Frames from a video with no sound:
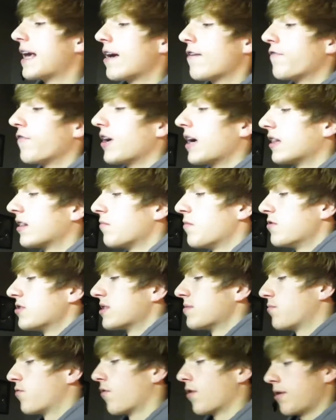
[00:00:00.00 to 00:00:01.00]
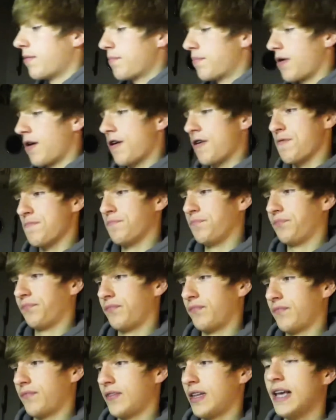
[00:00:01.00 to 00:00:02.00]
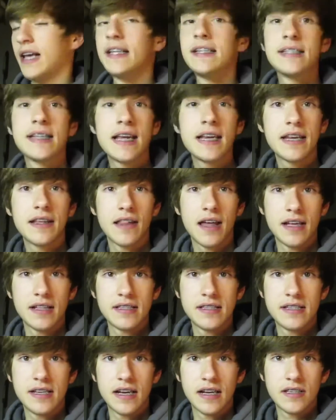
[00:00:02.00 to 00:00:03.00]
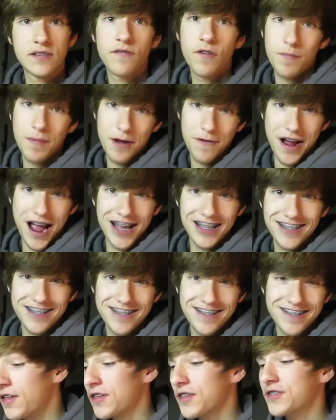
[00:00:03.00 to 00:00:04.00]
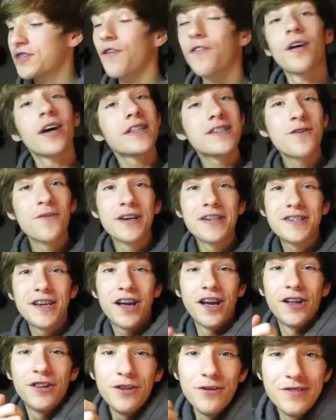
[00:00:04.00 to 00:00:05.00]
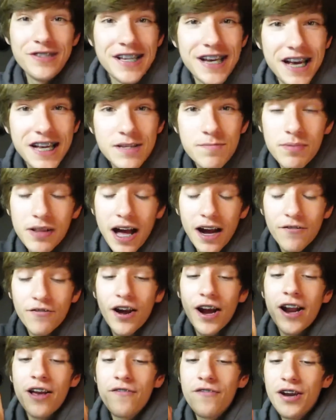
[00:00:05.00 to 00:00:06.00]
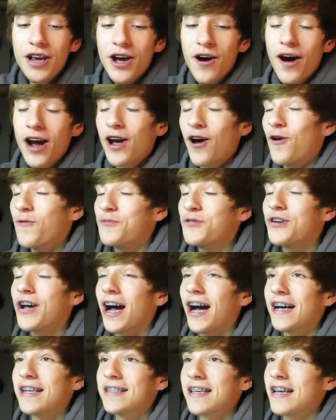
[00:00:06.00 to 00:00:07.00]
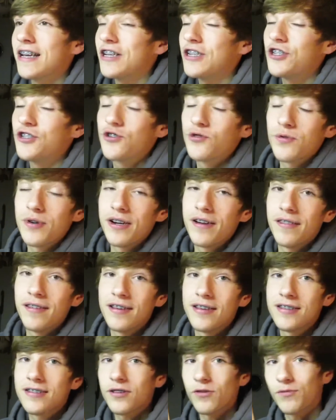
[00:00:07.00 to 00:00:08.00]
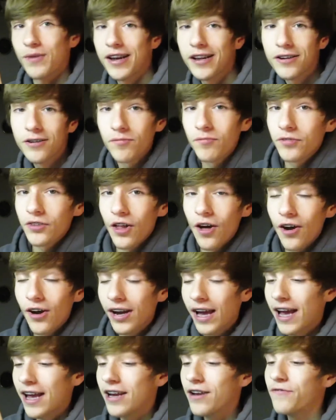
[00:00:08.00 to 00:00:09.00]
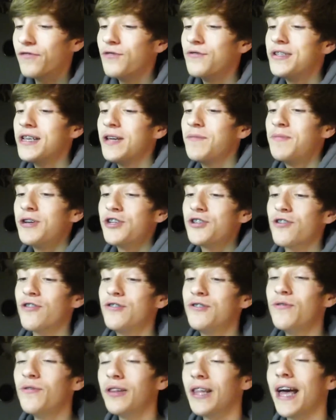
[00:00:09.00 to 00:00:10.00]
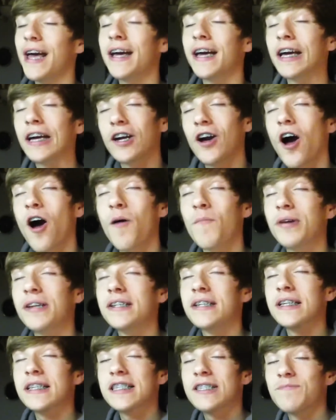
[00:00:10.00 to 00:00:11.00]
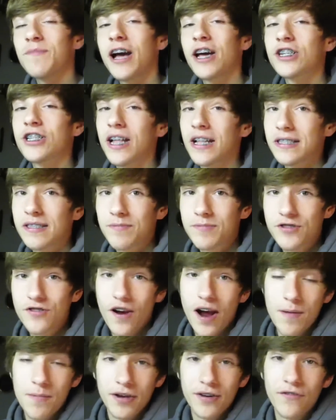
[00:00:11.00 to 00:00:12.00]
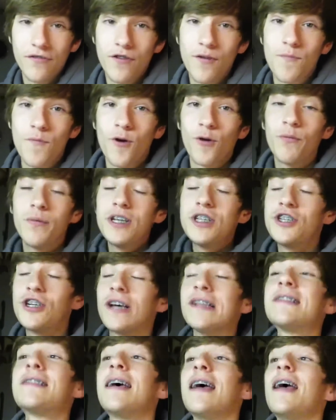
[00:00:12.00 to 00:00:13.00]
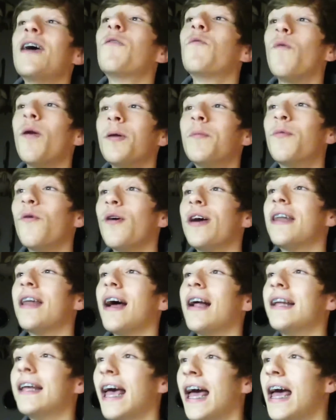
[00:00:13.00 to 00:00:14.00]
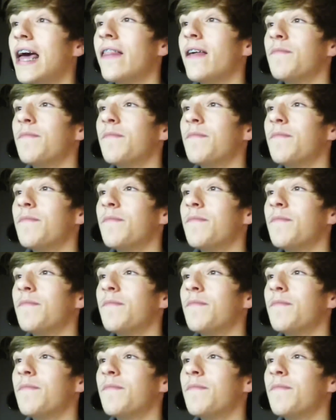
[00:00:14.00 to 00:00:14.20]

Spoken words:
Can't forget the most important part, dandelion sticks for my rats. So that's going to conclude today's Black Friday video. I hope you guys enjoyed this random vlog. And if you did, be sure to like, comment, smash that subscribe button for more. We just hit 1.9K.